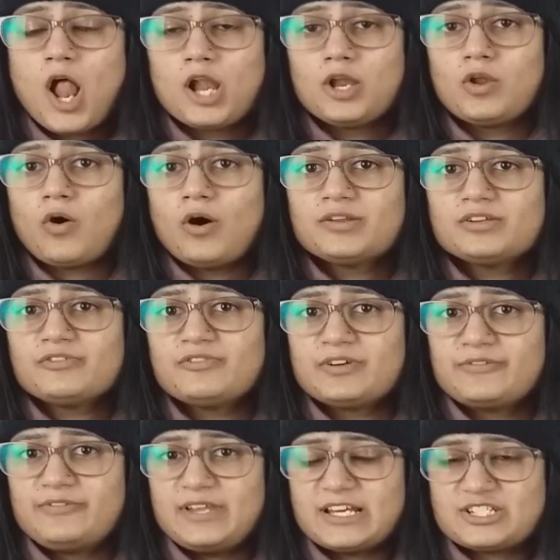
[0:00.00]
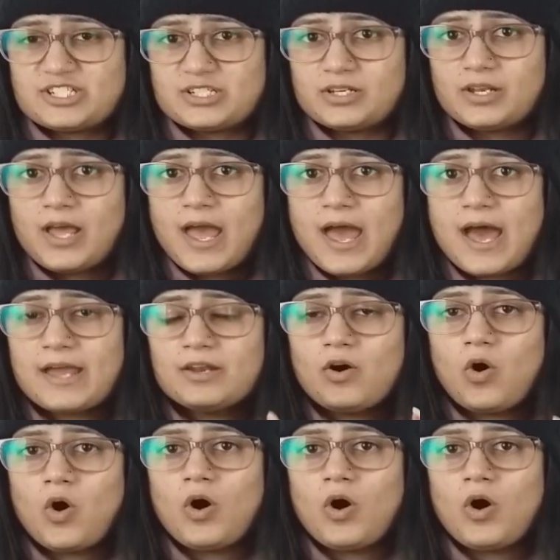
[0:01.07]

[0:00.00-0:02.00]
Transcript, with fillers: laws of reflection and